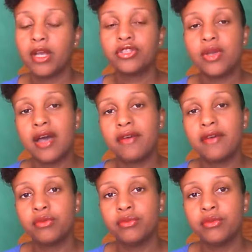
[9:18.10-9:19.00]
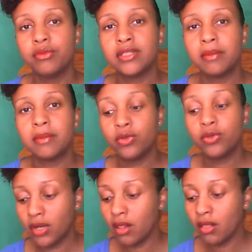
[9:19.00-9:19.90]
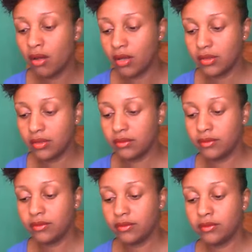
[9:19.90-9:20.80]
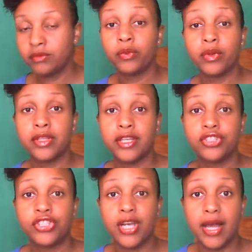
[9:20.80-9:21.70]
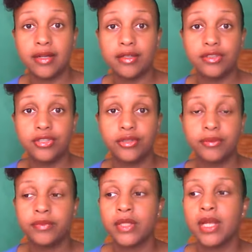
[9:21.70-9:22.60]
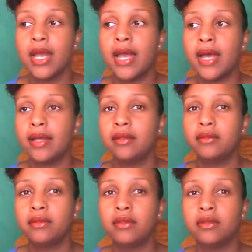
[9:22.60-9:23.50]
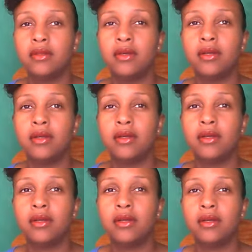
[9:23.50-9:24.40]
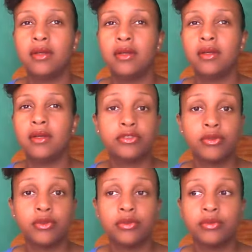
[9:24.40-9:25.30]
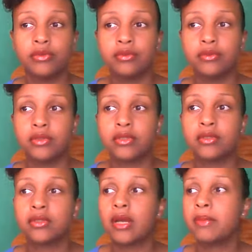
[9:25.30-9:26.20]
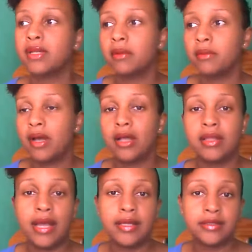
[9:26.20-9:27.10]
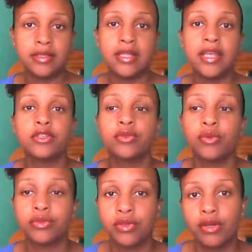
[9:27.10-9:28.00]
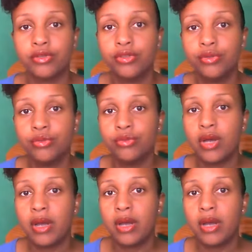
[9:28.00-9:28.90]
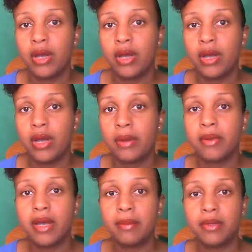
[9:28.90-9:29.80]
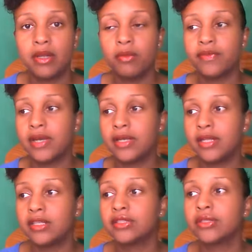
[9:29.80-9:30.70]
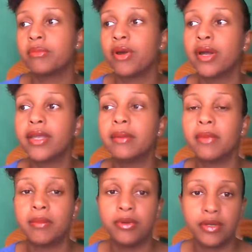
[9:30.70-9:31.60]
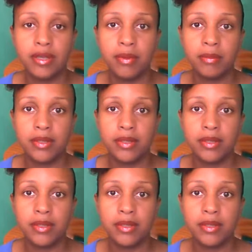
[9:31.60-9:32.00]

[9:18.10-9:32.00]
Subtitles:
because you have to, because I'm doing a lot for this challenge, and I'm also coming up, as the days goes on too, I'm coming up with ideas to market my bookkeeping business